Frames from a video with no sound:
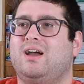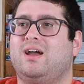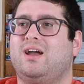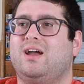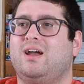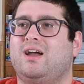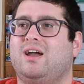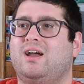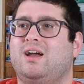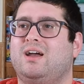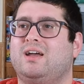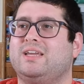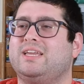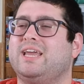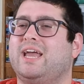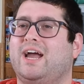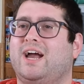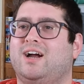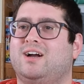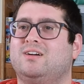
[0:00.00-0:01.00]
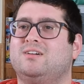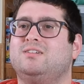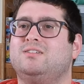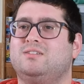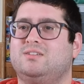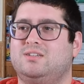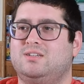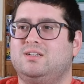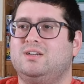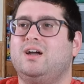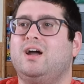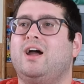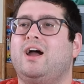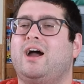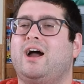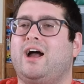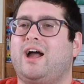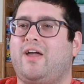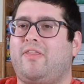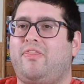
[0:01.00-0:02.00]
Not today. Yeah,
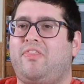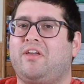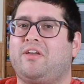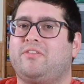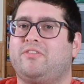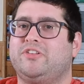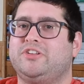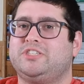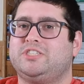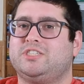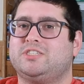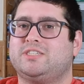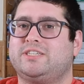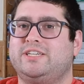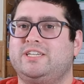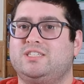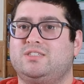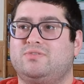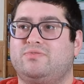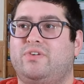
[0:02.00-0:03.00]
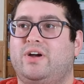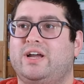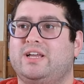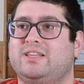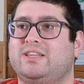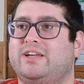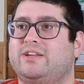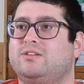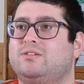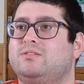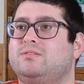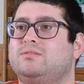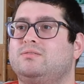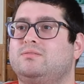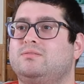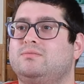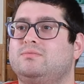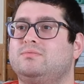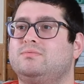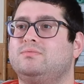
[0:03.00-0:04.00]
I think this is Kie's fight. Let
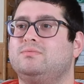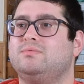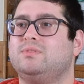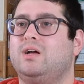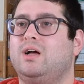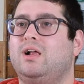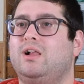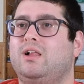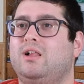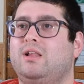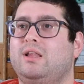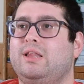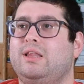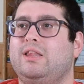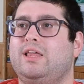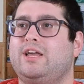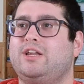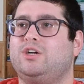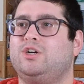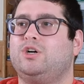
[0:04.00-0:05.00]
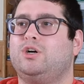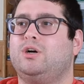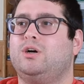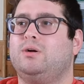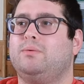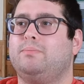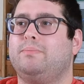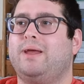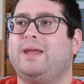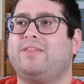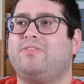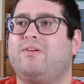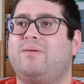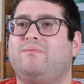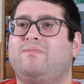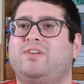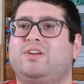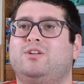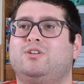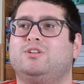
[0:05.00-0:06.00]
let her make them
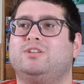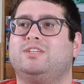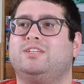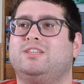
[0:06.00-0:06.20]
feel.